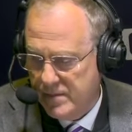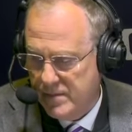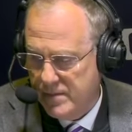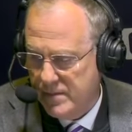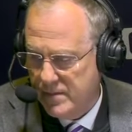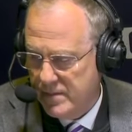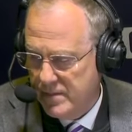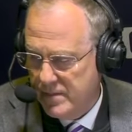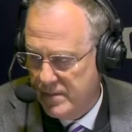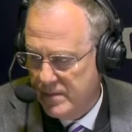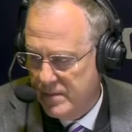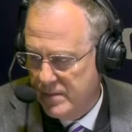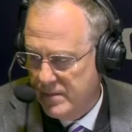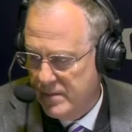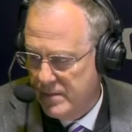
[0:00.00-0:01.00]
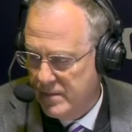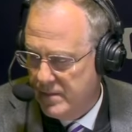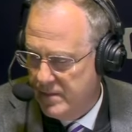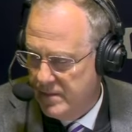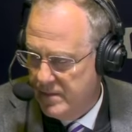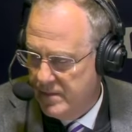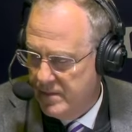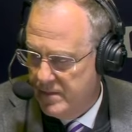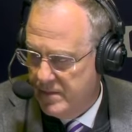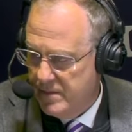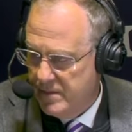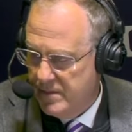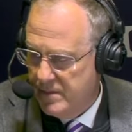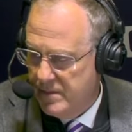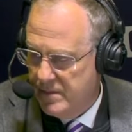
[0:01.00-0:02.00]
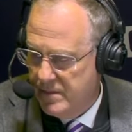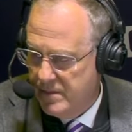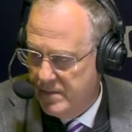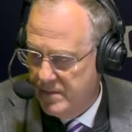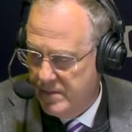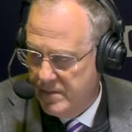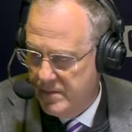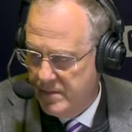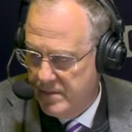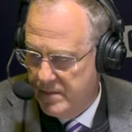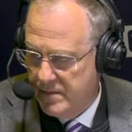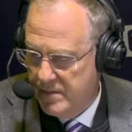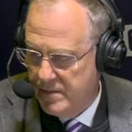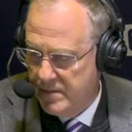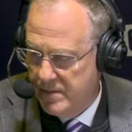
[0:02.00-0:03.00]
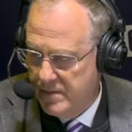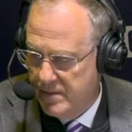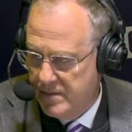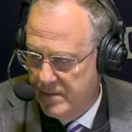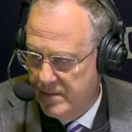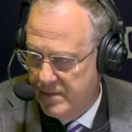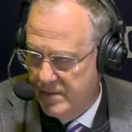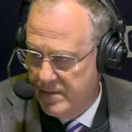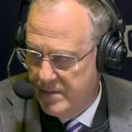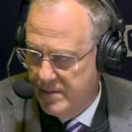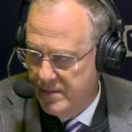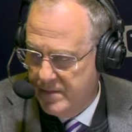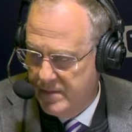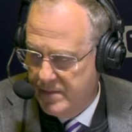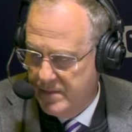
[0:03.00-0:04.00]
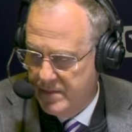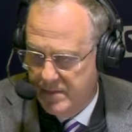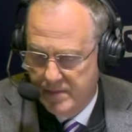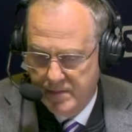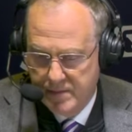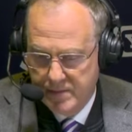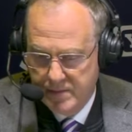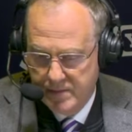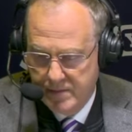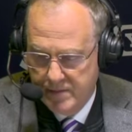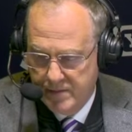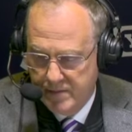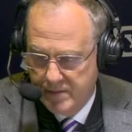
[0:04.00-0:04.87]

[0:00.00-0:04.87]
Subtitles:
No words are spoken by the person on screen.